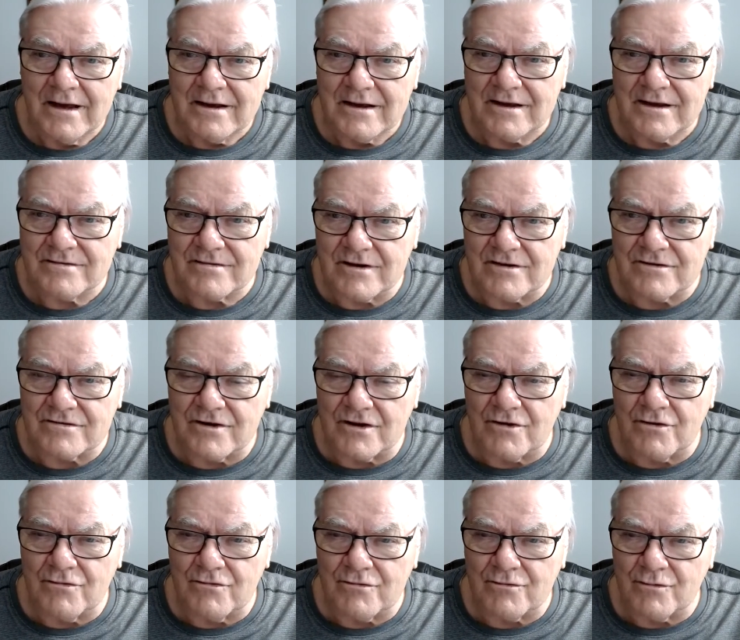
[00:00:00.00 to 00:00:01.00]
he says, you
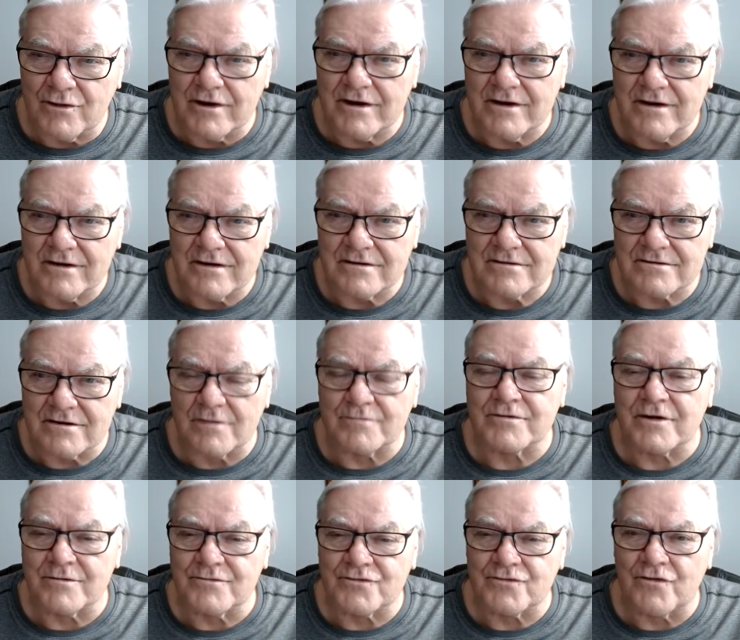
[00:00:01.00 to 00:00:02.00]
know, we
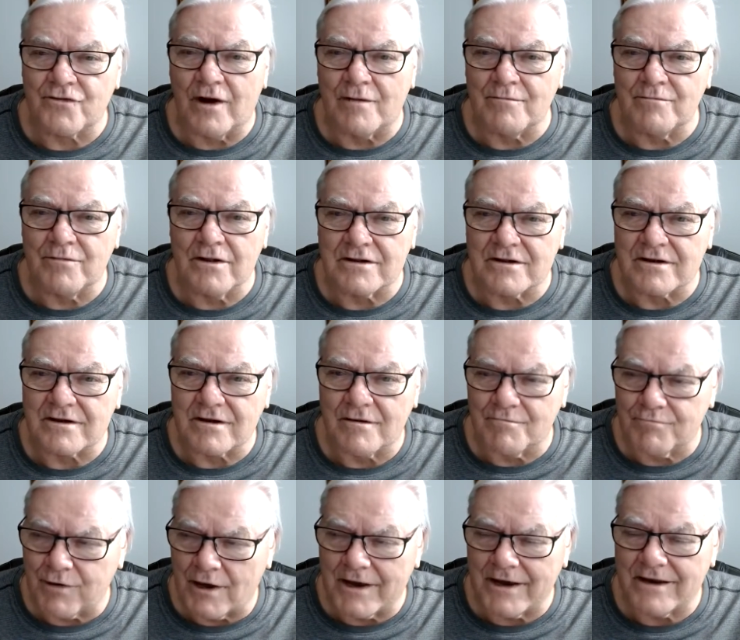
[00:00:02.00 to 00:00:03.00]
sometimes grumble and
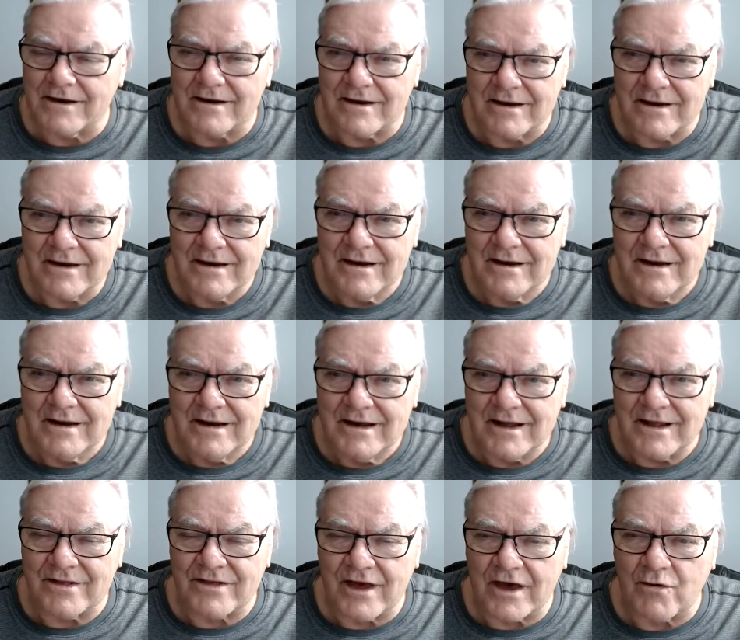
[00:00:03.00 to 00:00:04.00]
complain
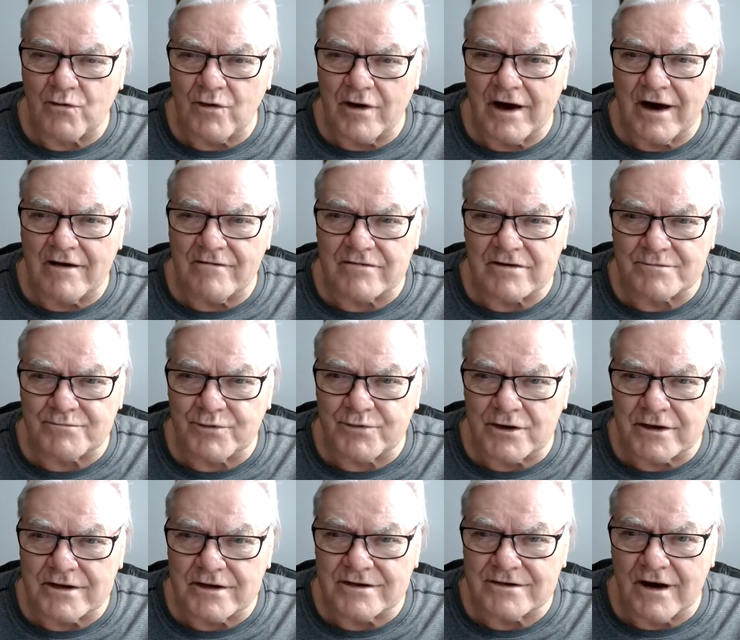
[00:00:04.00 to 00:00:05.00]
and think we have it
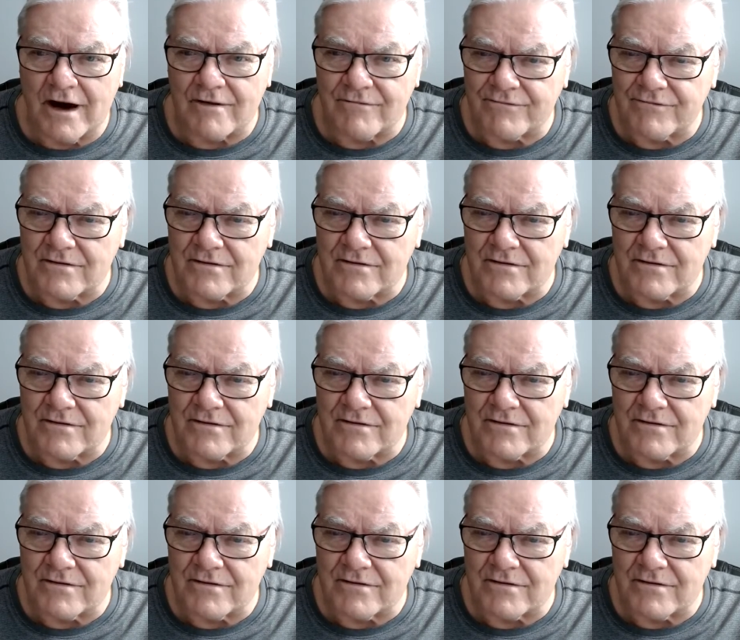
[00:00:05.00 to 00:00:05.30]
pretty tough.